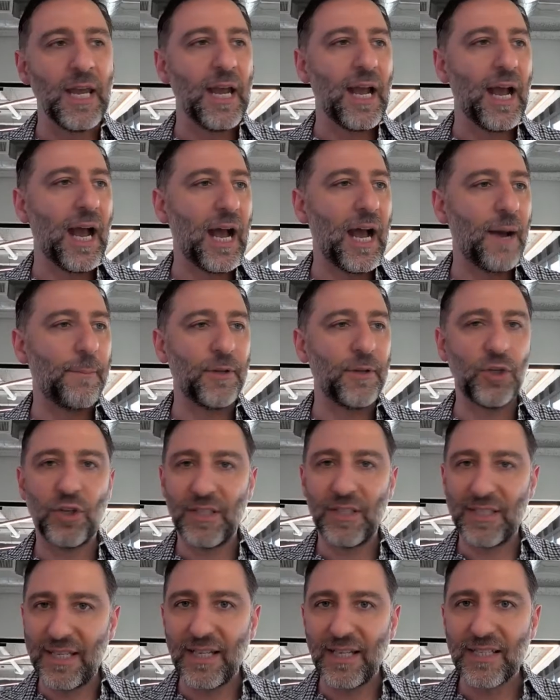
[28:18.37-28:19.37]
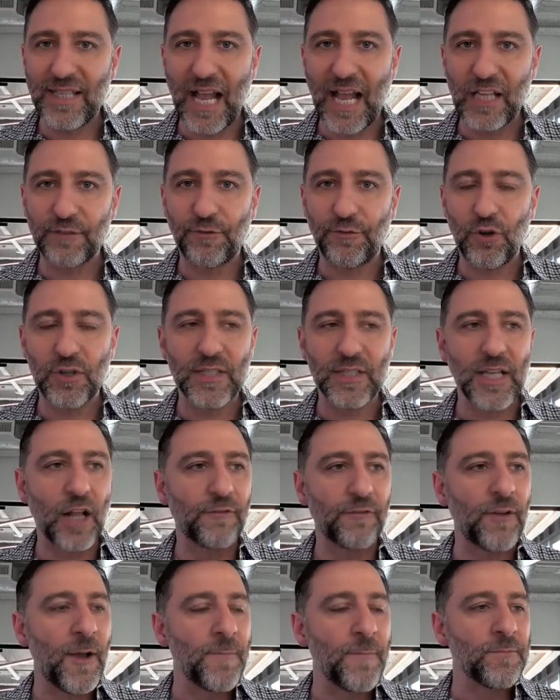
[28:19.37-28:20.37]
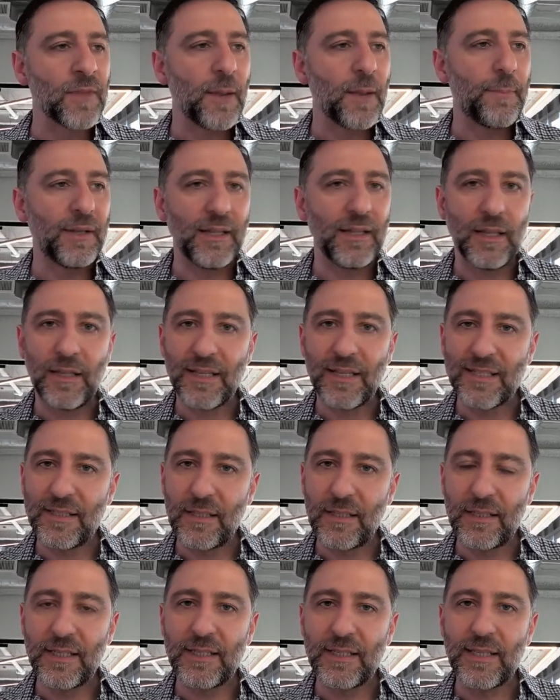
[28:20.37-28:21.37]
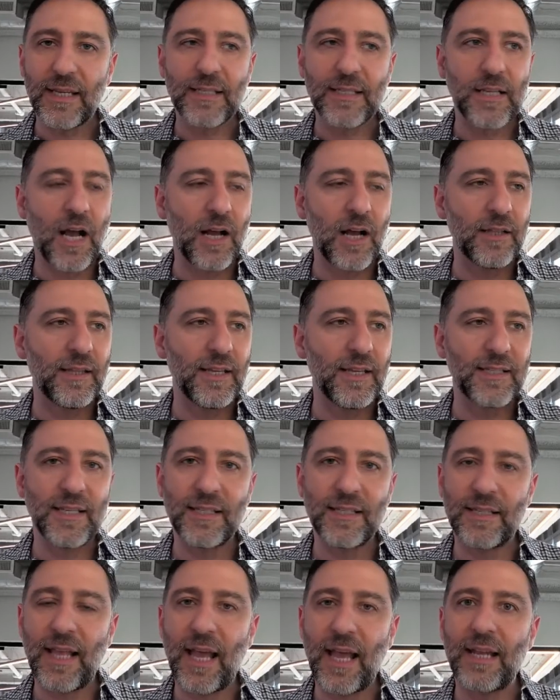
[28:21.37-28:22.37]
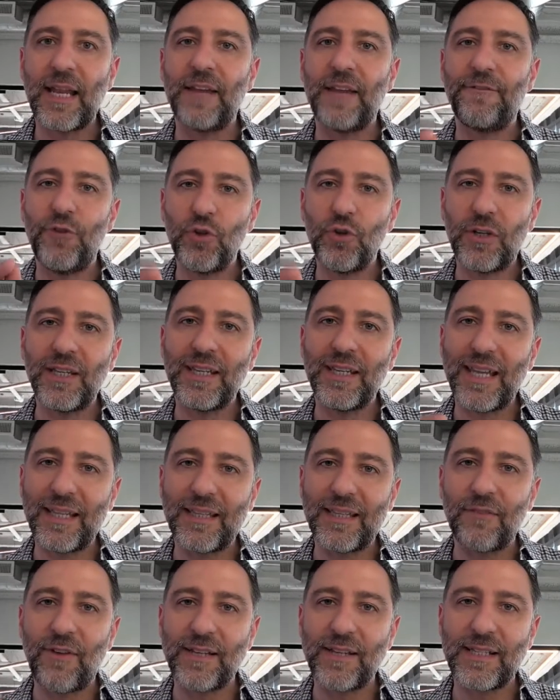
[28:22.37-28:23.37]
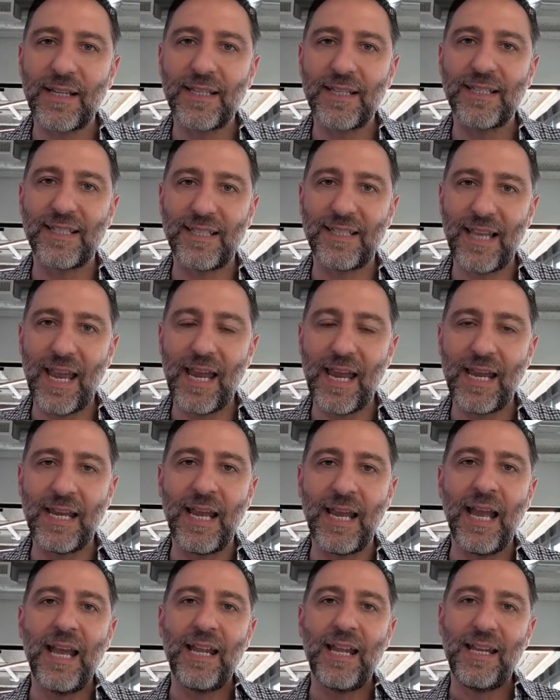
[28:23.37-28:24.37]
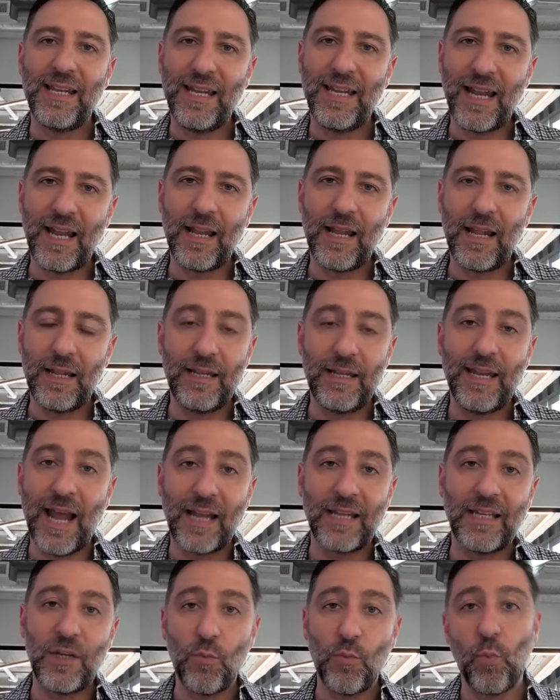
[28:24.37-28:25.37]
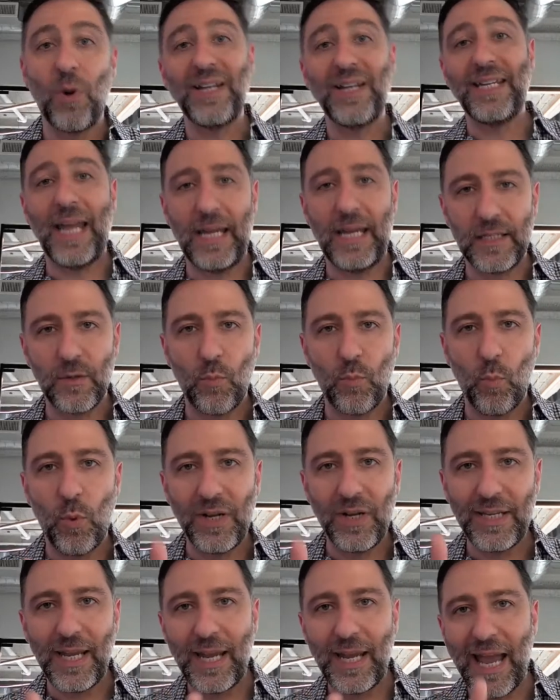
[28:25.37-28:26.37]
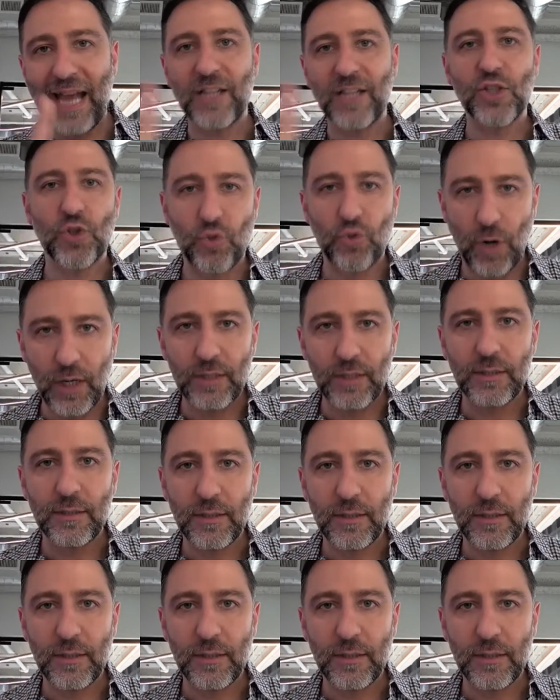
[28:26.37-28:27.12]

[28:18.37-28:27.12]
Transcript: but you can see the stats for yourself. But the statistics on this is that if you can get the resident stay 91 days, 1 day extra,